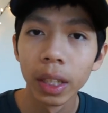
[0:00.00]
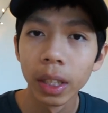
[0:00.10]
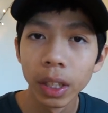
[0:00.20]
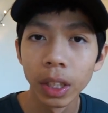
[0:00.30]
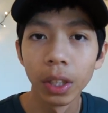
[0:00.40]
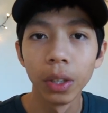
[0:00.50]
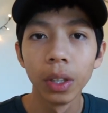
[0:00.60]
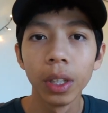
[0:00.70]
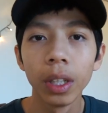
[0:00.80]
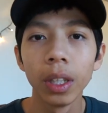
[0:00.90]
so
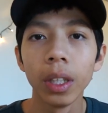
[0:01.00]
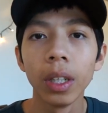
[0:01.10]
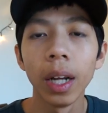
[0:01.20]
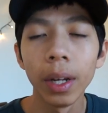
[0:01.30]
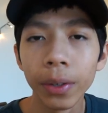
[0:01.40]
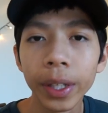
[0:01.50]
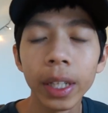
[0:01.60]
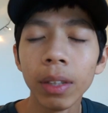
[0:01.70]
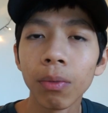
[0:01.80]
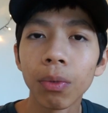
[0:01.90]
I'll
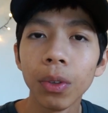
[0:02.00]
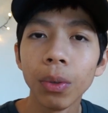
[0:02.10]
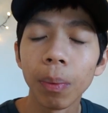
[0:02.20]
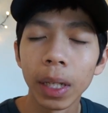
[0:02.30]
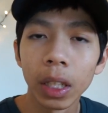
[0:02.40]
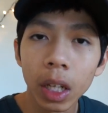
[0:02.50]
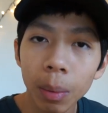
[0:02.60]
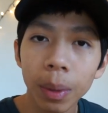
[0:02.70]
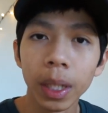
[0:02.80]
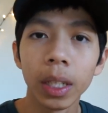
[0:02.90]
gain through my
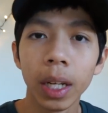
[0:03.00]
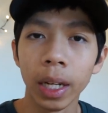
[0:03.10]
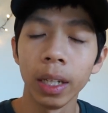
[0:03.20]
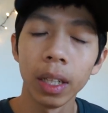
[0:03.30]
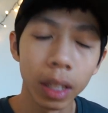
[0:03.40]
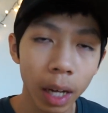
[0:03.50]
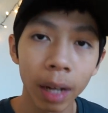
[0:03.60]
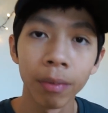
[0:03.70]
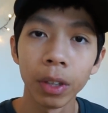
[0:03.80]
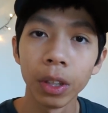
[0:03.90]
topic like
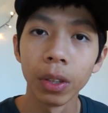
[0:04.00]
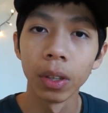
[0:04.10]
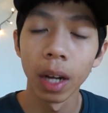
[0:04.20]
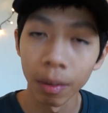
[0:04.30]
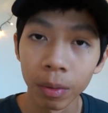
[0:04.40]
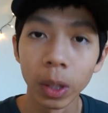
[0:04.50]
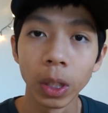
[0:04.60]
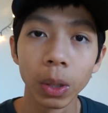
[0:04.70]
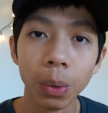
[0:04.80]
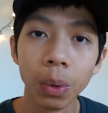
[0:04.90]
afternoon after
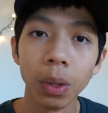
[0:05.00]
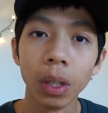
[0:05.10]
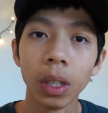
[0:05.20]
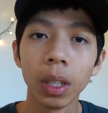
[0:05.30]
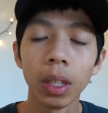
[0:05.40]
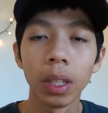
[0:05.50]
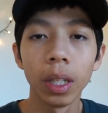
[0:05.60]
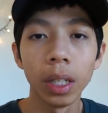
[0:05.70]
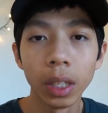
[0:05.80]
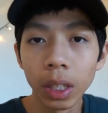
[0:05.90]
school
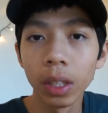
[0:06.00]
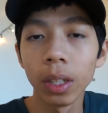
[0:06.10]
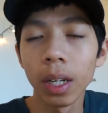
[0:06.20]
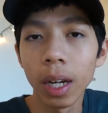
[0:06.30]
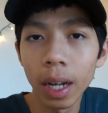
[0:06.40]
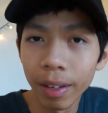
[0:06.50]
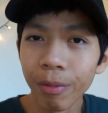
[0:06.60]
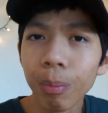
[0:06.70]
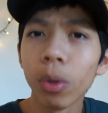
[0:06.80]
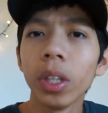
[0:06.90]
and so I have
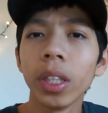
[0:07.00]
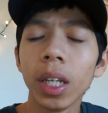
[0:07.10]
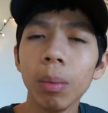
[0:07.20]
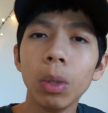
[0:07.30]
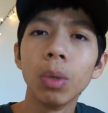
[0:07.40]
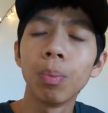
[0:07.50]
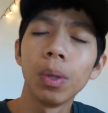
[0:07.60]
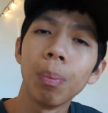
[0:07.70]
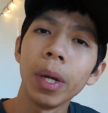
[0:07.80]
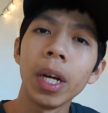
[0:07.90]
more time to
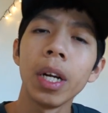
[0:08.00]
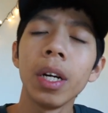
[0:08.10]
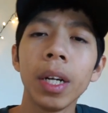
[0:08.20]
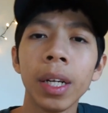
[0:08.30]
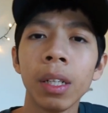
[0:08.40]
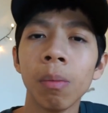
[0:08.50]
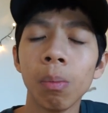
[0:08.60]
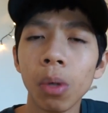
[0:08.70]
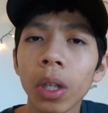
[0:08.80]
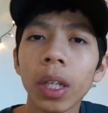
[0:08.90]
prepare and
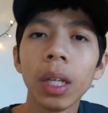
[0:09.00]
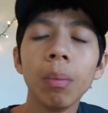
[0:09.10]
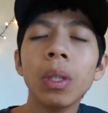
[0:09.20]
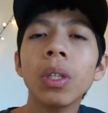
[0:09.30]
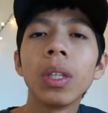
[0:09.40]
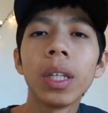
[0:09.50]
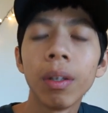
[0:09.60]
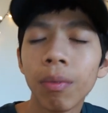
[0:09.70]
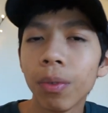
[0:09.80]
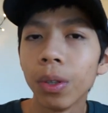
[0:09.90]
more time to
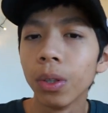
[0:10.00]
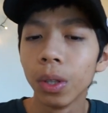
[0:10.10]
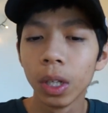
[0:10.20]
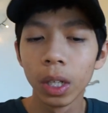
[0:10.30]
get through